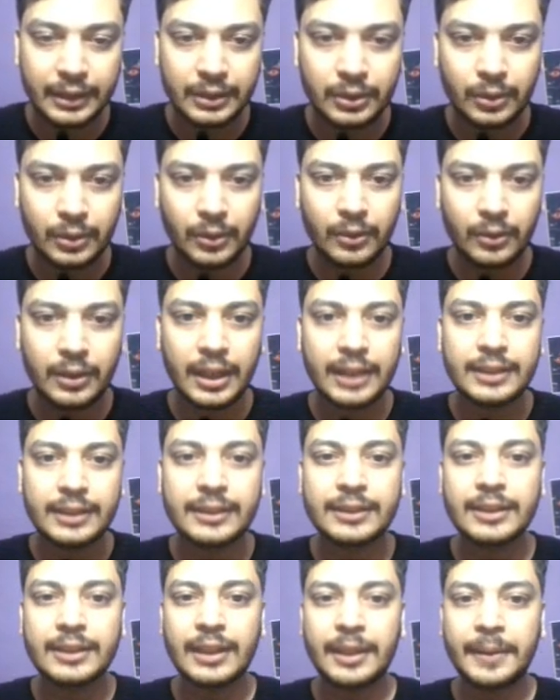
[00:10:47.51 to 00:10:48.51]
So
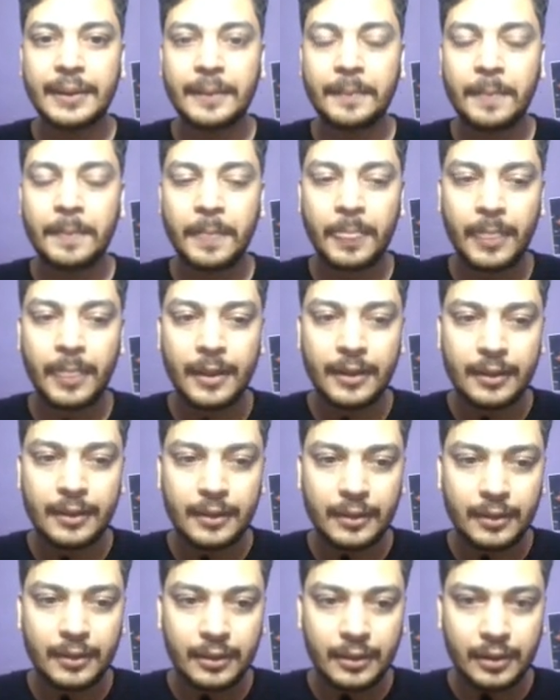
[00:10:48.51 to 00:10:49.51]
let's say
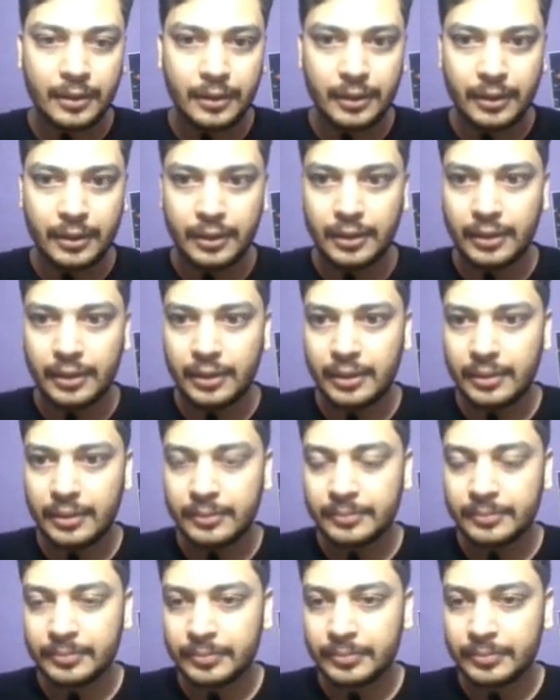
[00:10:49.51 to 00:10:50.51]

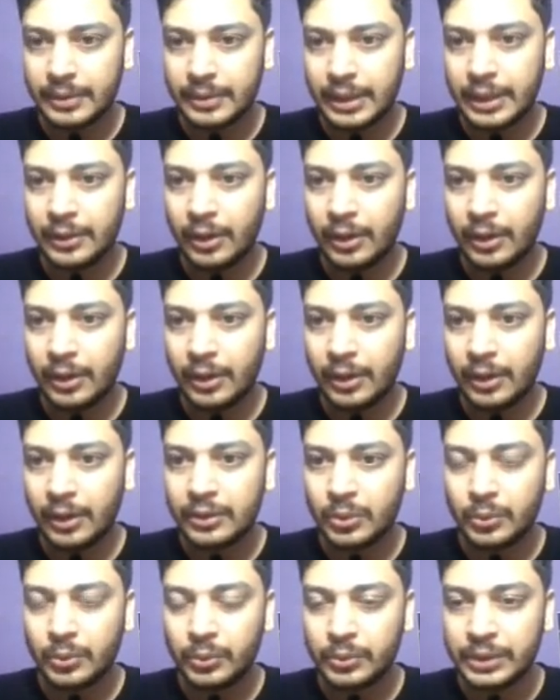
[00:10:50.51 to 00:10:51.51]
uh, in order
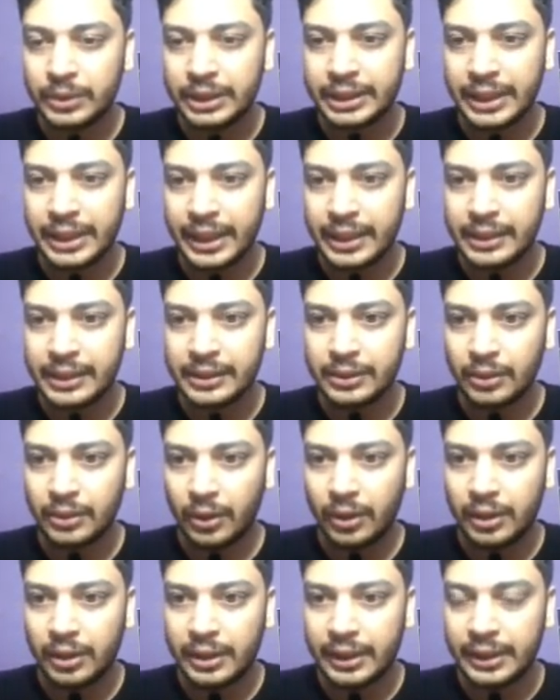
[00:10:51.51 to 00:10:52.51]
to change
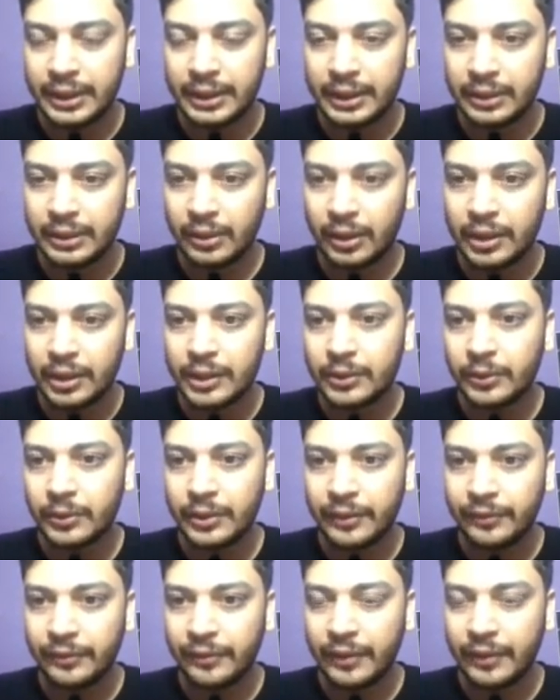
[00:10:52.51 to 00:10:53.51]
or in order to
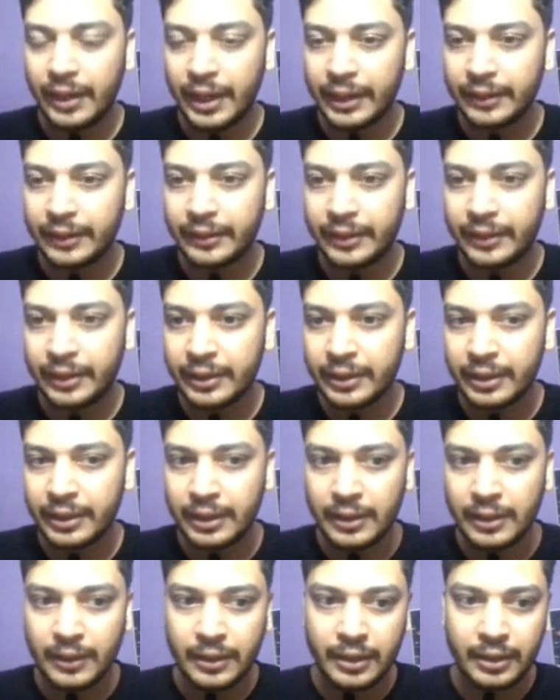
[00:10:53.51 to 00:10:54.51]
reflect
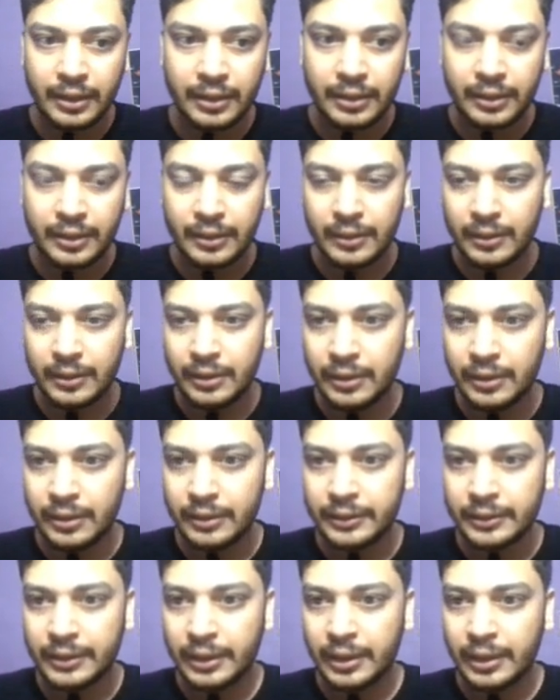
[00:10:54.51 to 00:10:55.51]

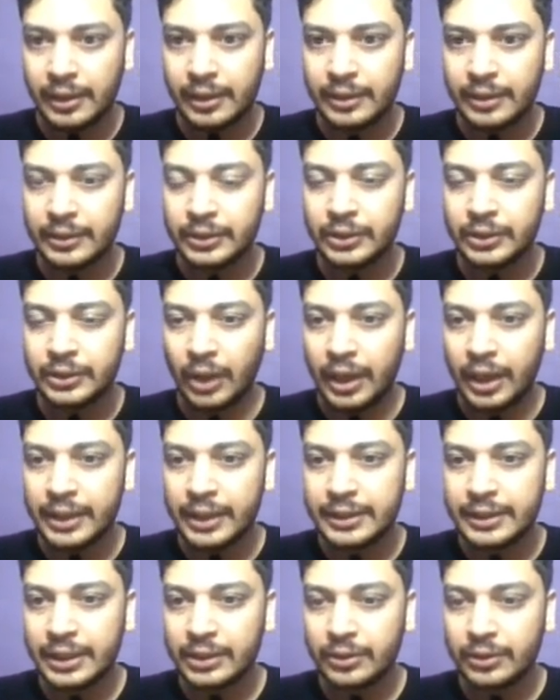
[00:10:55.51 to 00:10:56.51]
the
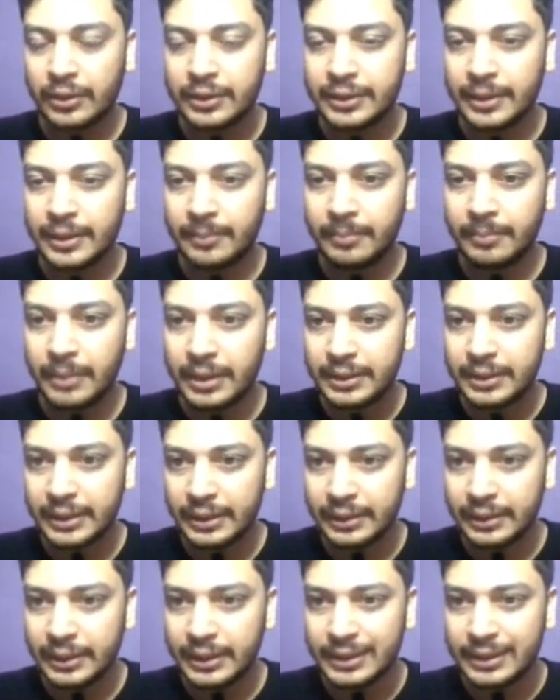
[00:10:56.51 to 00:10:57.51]
choices or symbols
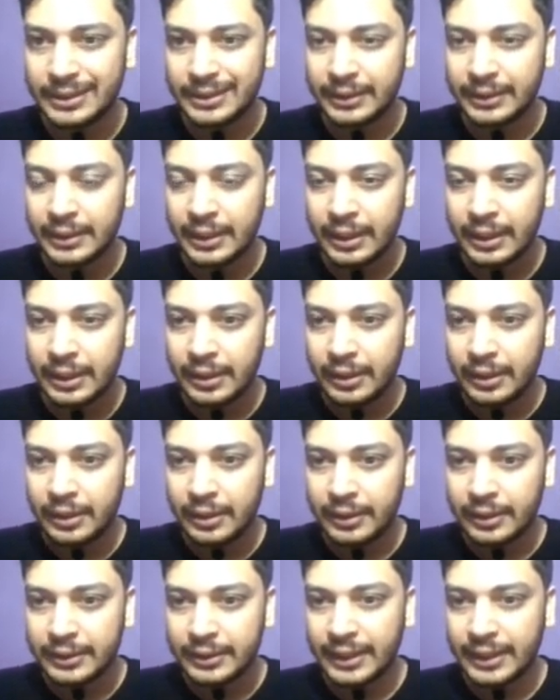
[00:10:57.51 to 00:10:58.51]
in this
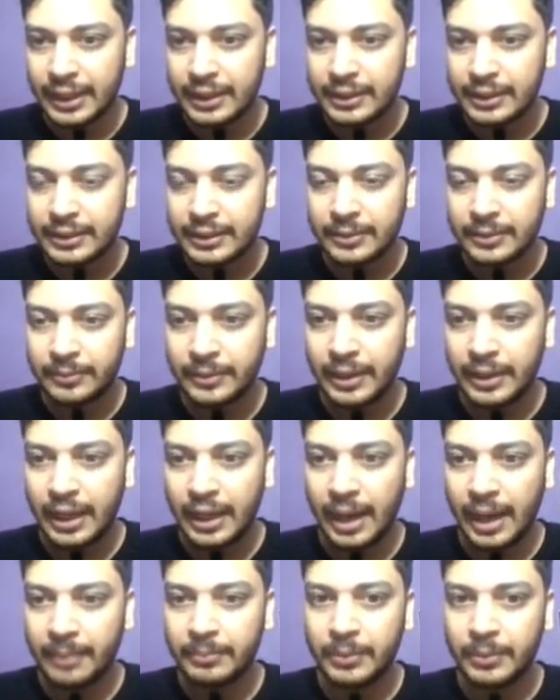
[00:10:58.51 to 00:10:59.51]
cells, we
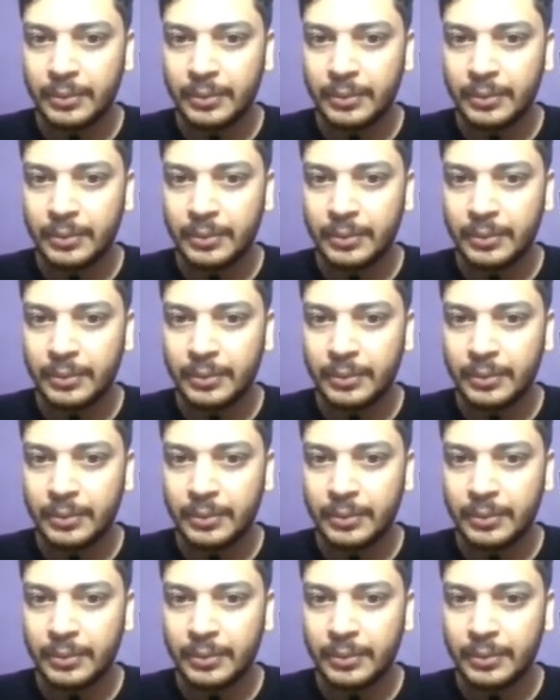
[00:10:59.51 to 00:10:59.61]
have